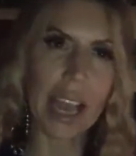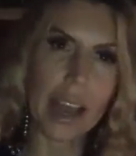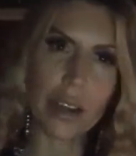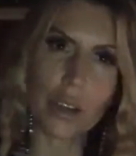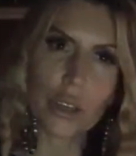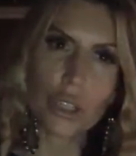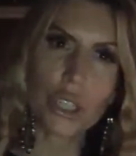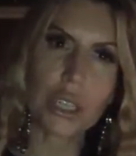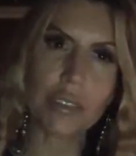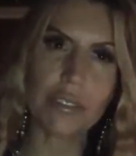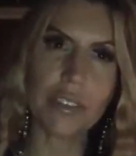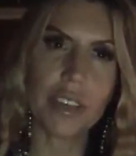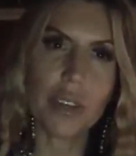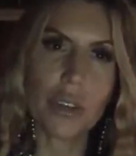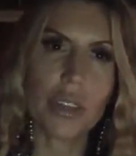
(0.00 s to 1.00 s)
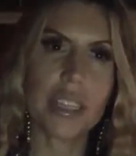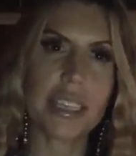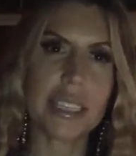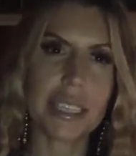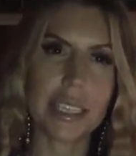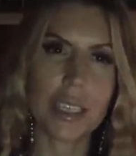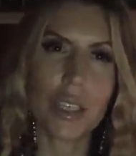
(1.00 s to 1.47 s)
energy field that
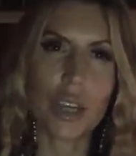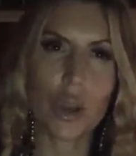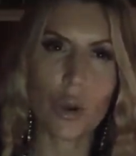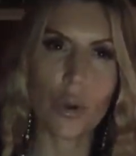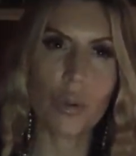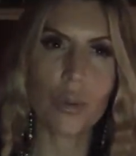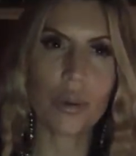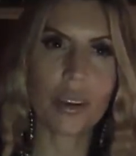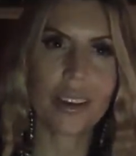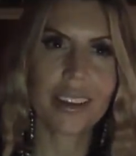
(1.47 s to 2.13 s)
didn't know